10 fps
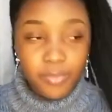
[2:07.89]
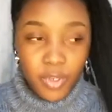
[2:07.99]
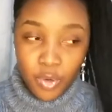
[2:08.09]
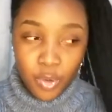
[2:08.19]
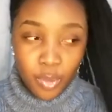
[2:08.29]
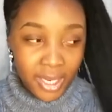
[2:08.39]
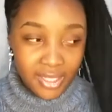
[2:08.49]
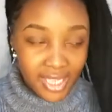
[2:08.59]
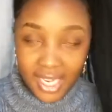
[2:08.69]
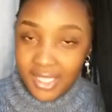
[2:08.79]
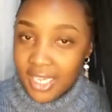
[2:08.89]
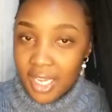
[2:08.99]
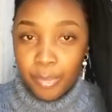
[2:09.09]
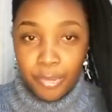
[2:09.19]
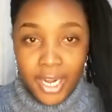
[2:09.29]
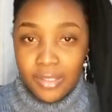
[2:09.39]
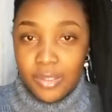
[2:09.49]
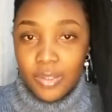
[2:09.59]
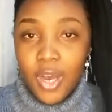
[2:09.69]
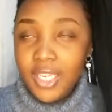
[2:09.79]
you know, meditating and praying
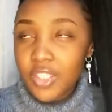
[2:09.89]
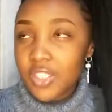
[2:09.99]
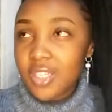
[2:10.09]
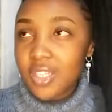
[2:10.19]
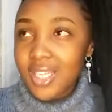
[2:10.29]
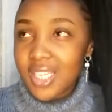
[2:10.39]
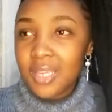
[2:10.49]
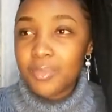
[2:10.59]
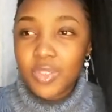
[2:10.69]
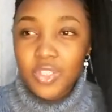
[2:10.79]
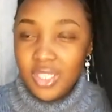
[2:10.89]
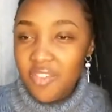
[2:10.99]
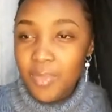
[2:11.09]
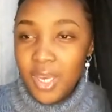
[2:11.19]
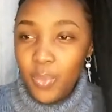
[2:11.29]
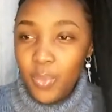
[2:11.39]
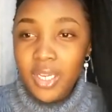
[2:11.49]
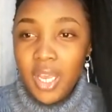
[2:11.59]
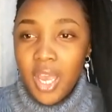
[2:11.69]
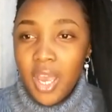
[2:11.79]
to God and just asking Him to just give me a
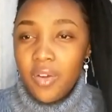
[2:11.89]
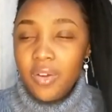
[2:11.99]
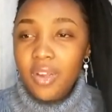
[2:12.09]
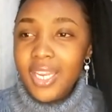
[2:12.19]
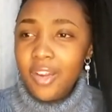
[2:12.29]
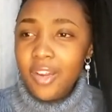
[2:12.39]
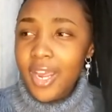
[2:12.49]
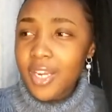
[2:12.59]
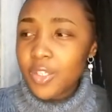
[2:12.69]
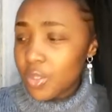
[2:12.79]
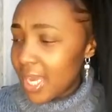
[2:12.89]
word regarding gratitude.